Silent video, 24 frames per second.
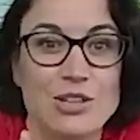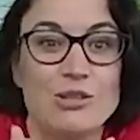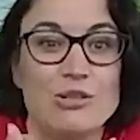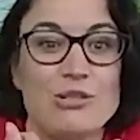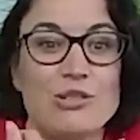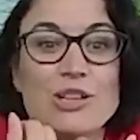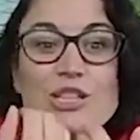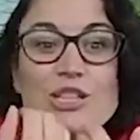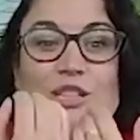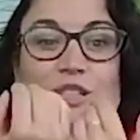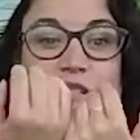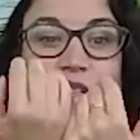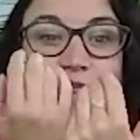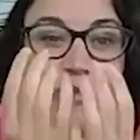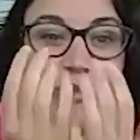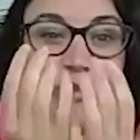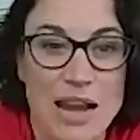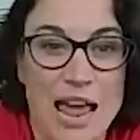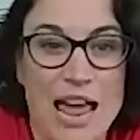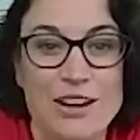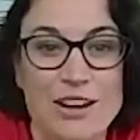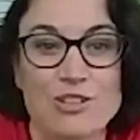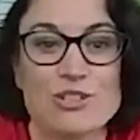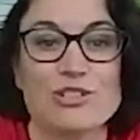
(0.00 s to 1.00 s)
it's so
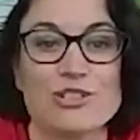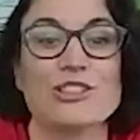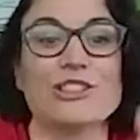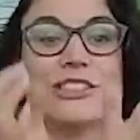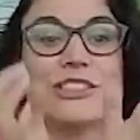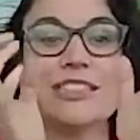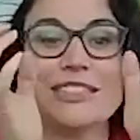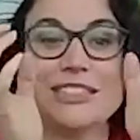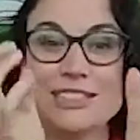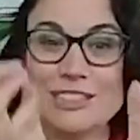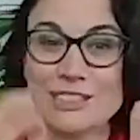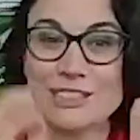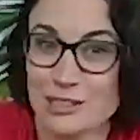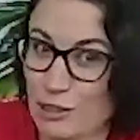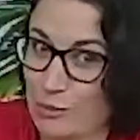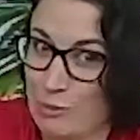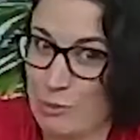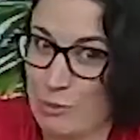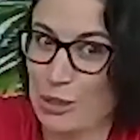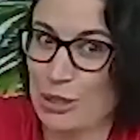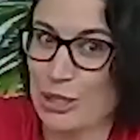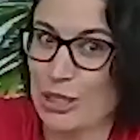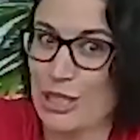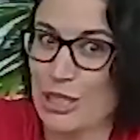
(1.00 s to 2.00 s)
natural and it's so
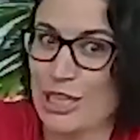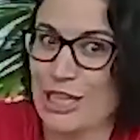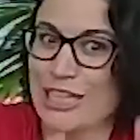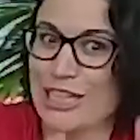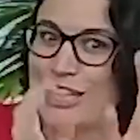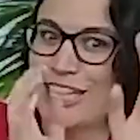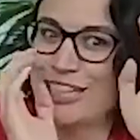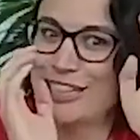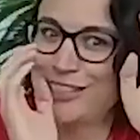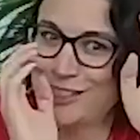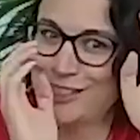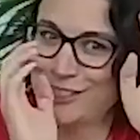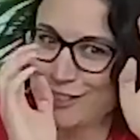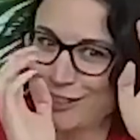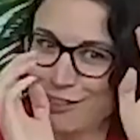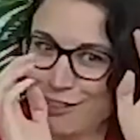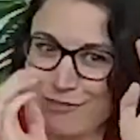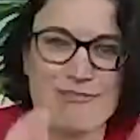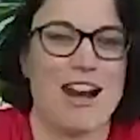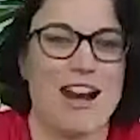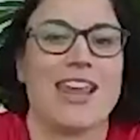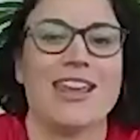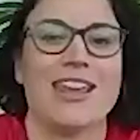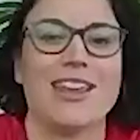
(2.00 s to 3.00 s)
pure and it's
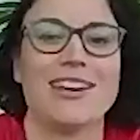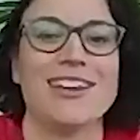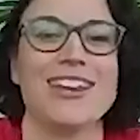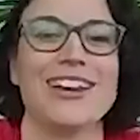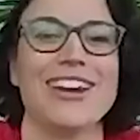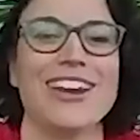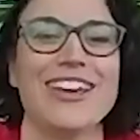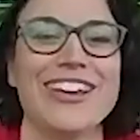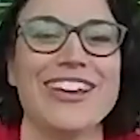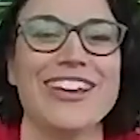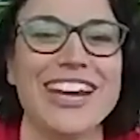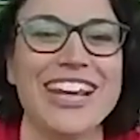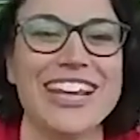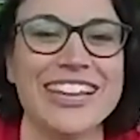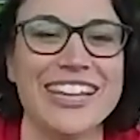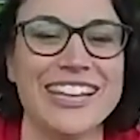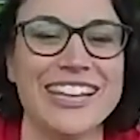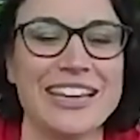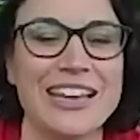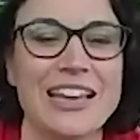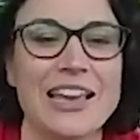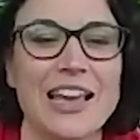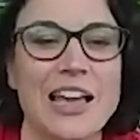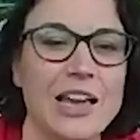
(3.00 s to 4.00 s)
great, you know. And I
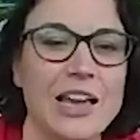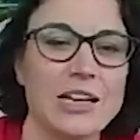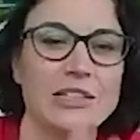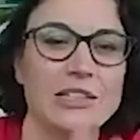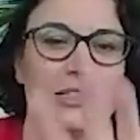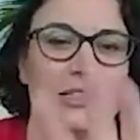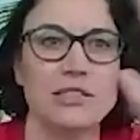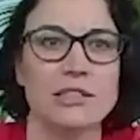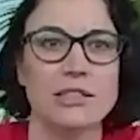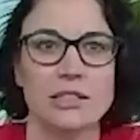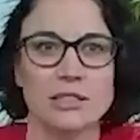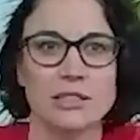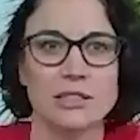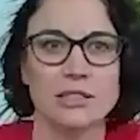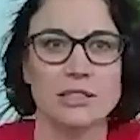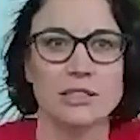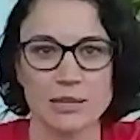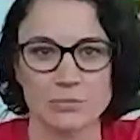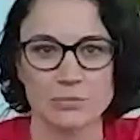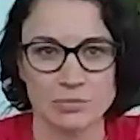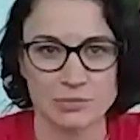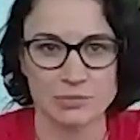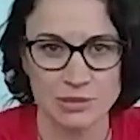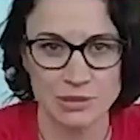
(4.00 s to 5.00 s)
think, not that
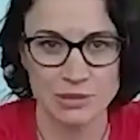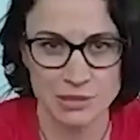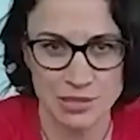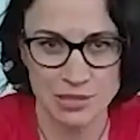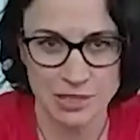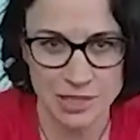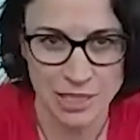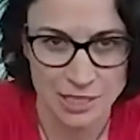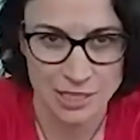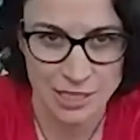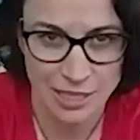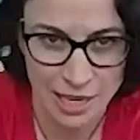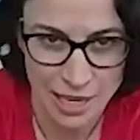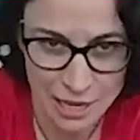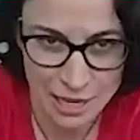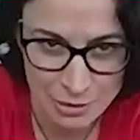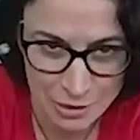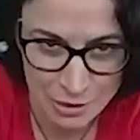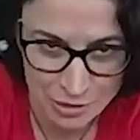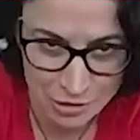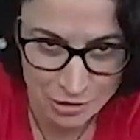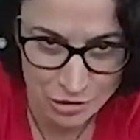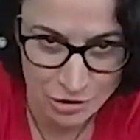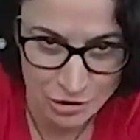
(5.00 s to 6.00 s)
I'm suggesting
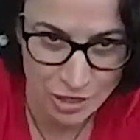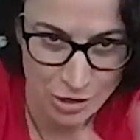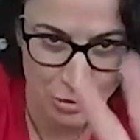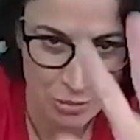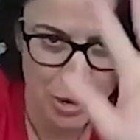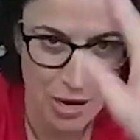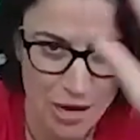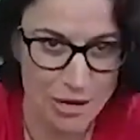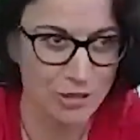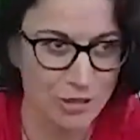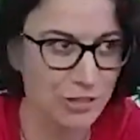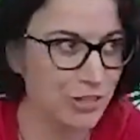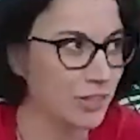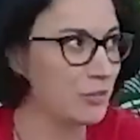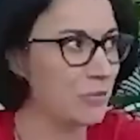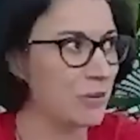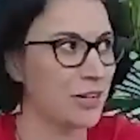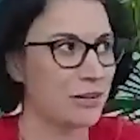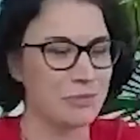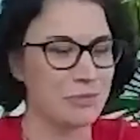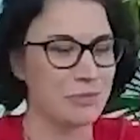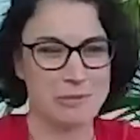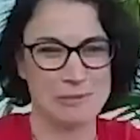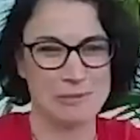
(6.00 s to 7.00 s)
anyone drink aware
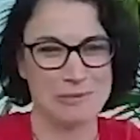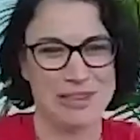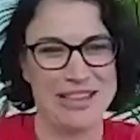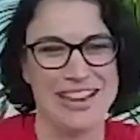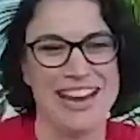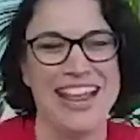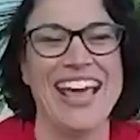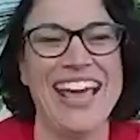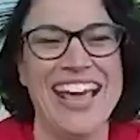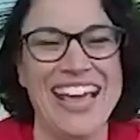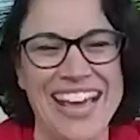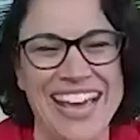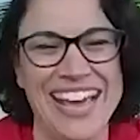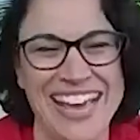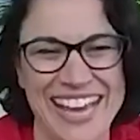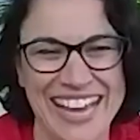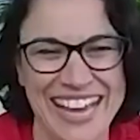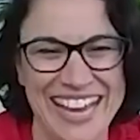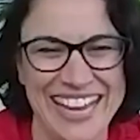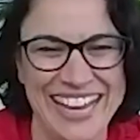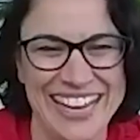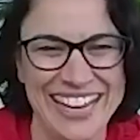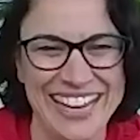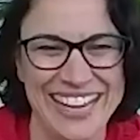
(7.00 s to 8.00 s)
people with,
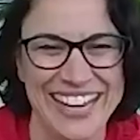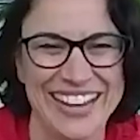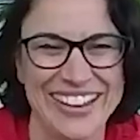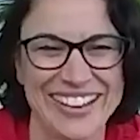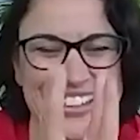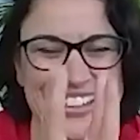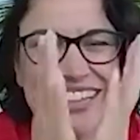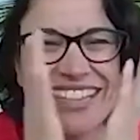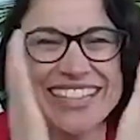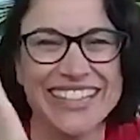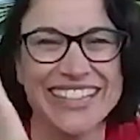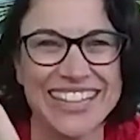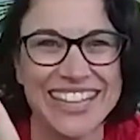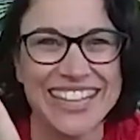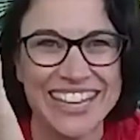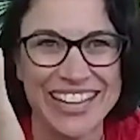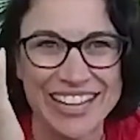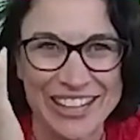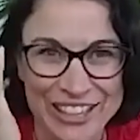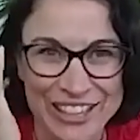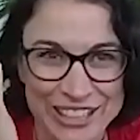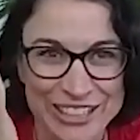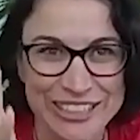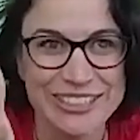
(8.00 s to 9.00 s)
you know,
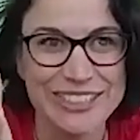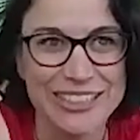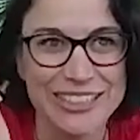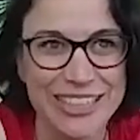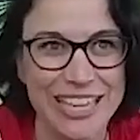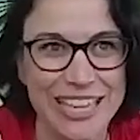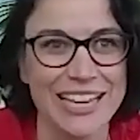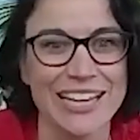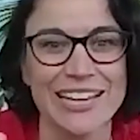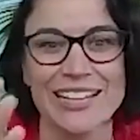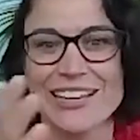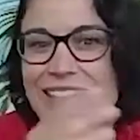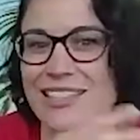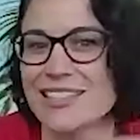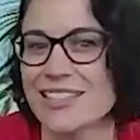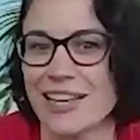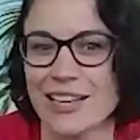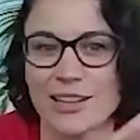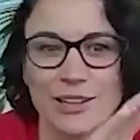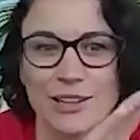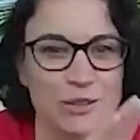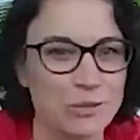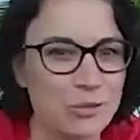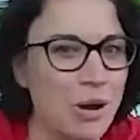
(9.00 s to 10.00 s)
good tequila is
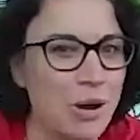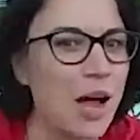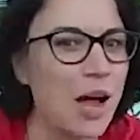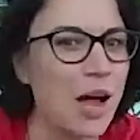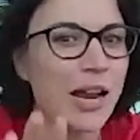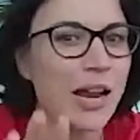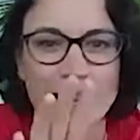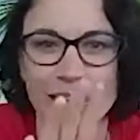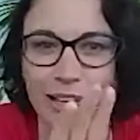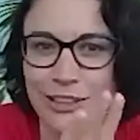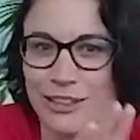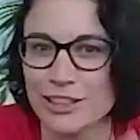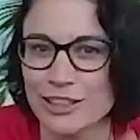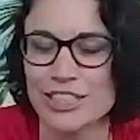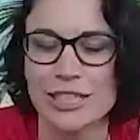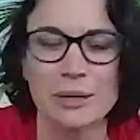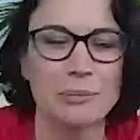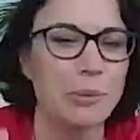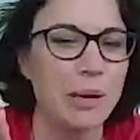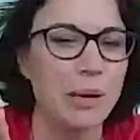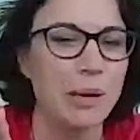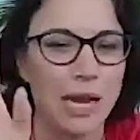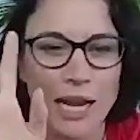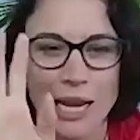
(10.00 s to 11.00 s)
like good wine, like good
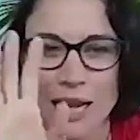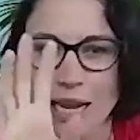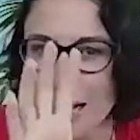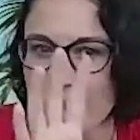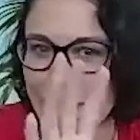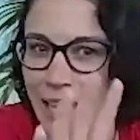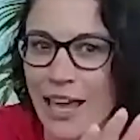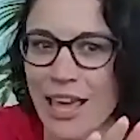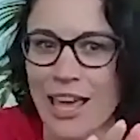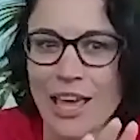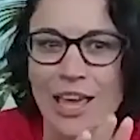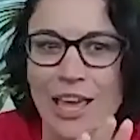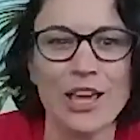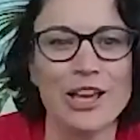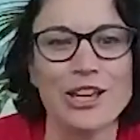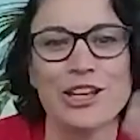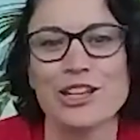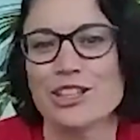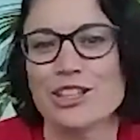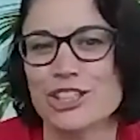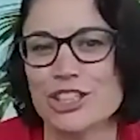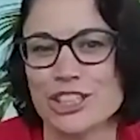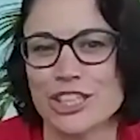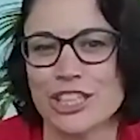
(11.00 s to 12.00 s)
champagne, like
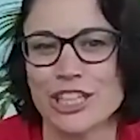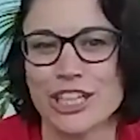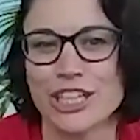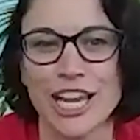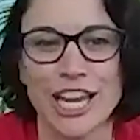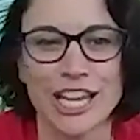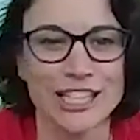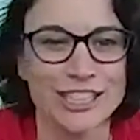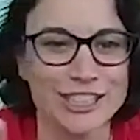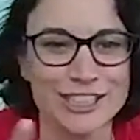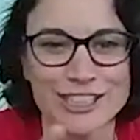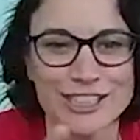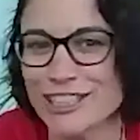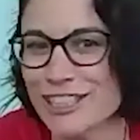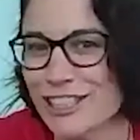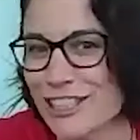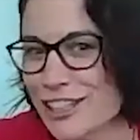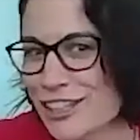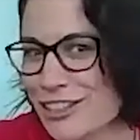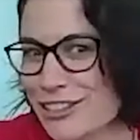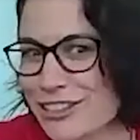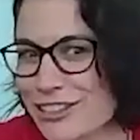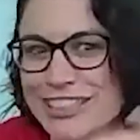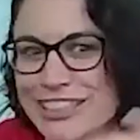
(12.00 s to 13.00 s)
good sugar cane, you
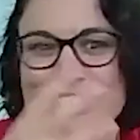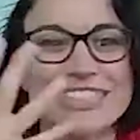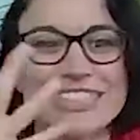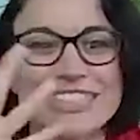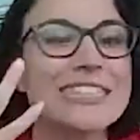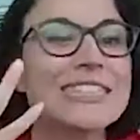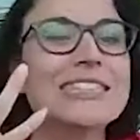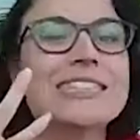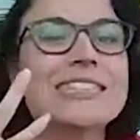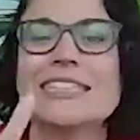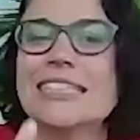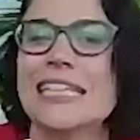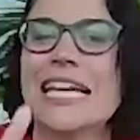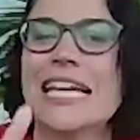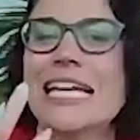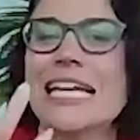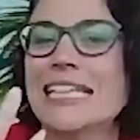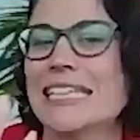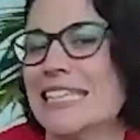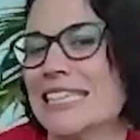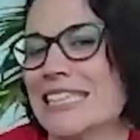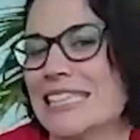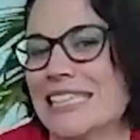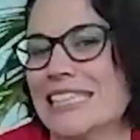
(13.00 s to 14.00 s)
know,
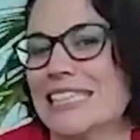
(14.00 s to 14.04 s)
it's